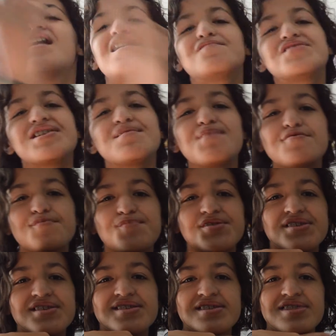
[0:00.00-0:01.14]
Every time I would
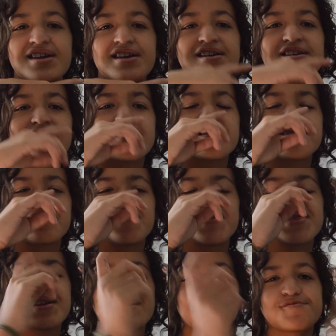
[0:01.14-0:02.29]
put this in like
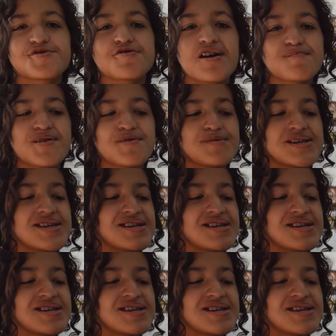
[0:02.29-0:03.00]
something that I would track my reading